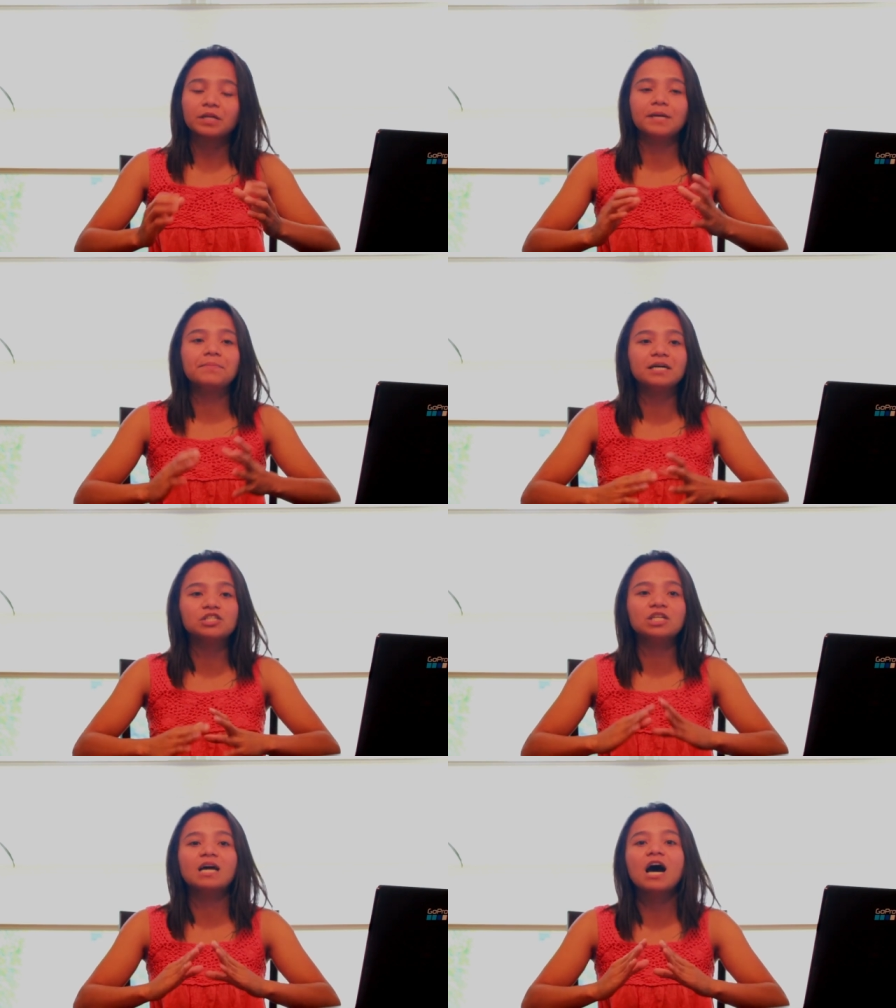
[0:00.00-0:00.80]

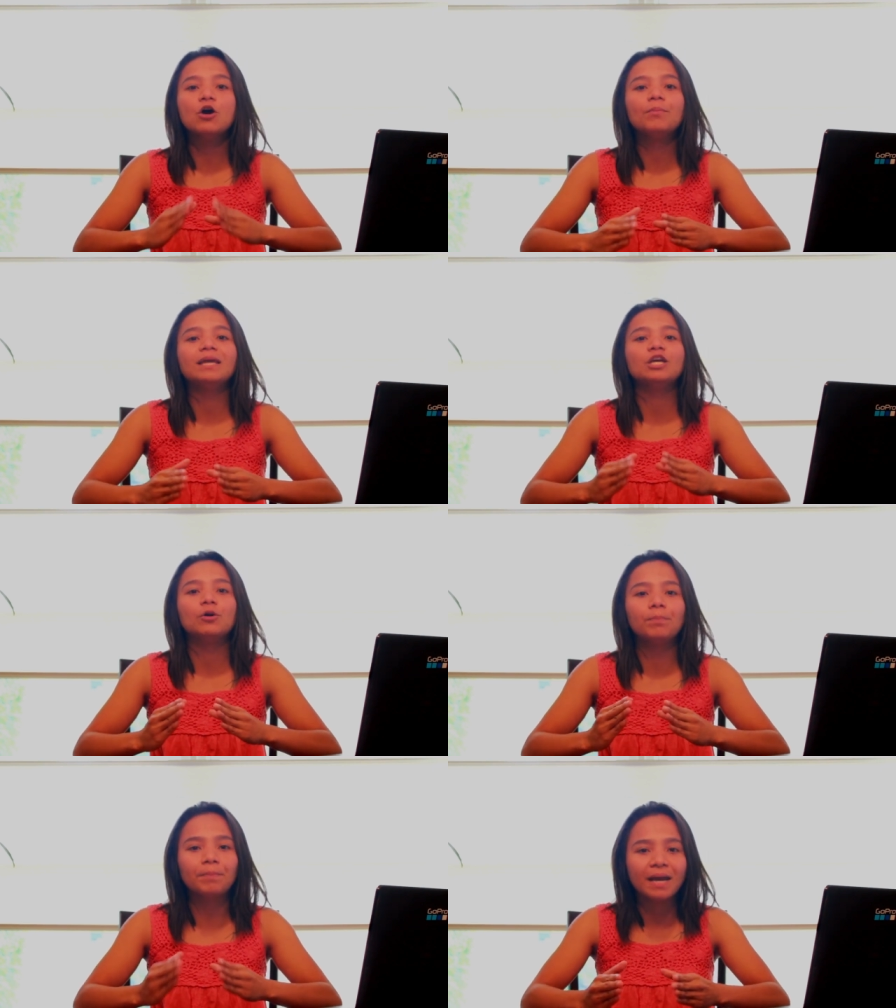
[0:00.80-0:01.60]
Imagine how many
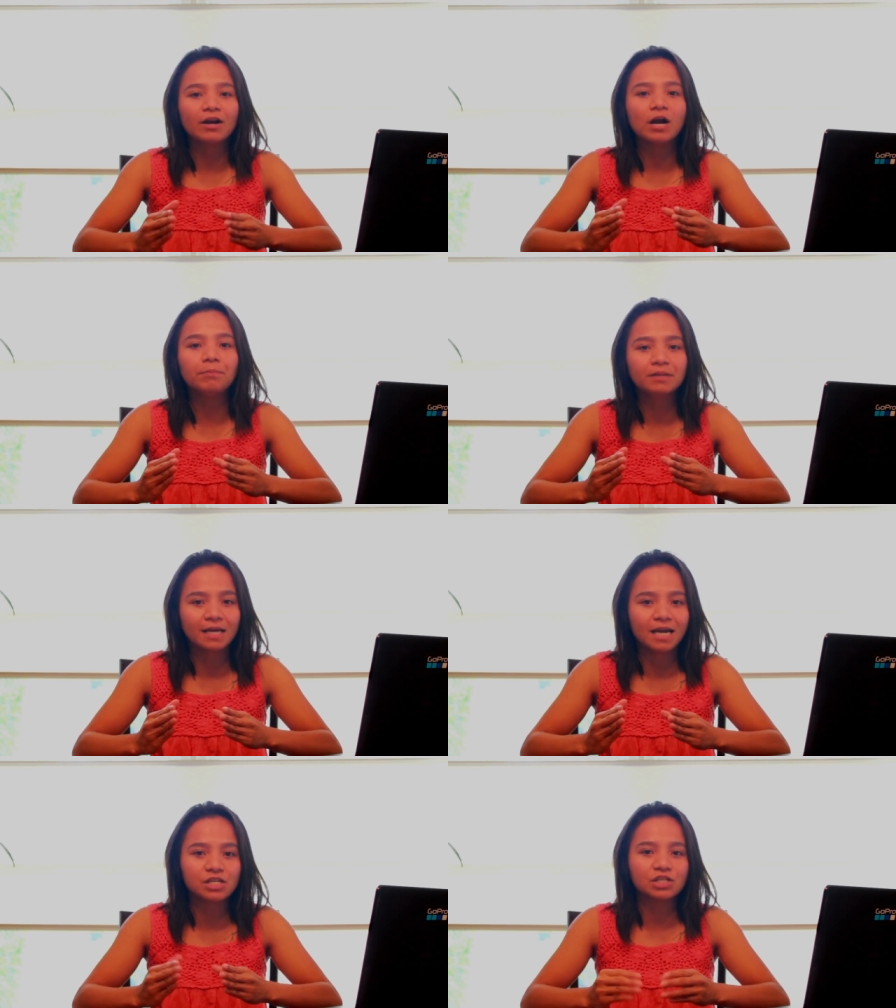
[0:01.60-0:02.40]
au pair
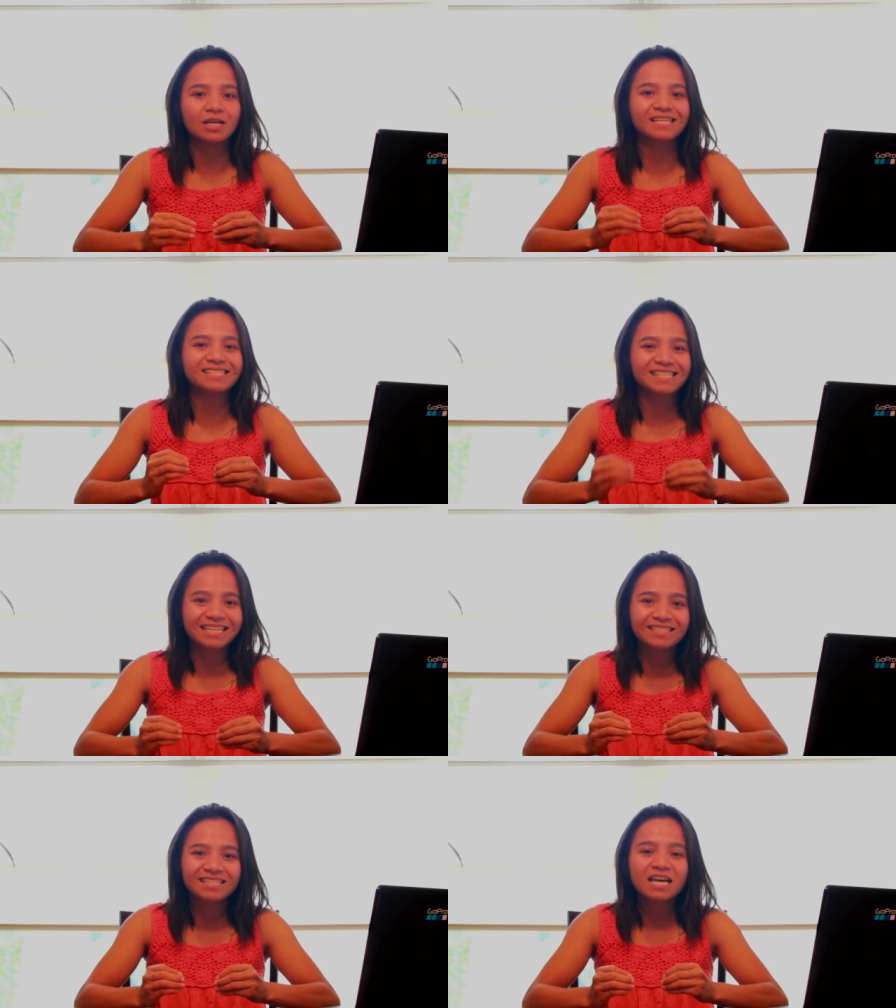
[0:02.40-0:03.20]
application I
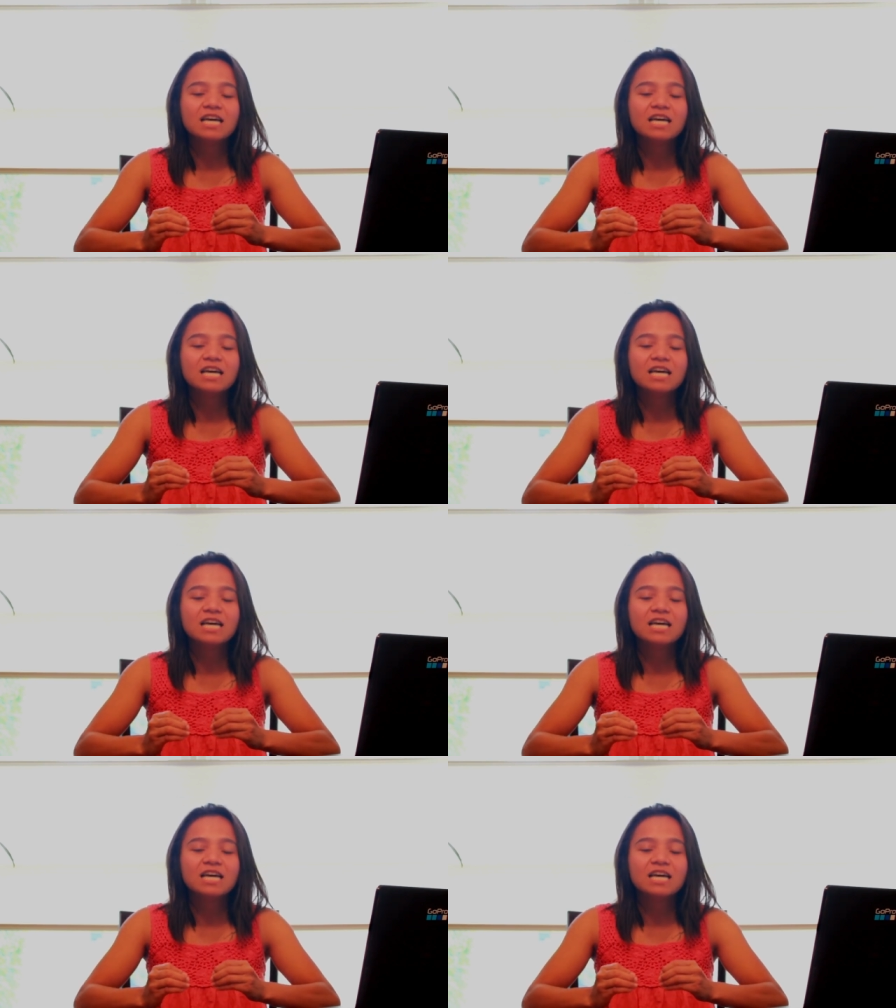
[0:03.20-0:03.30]
sent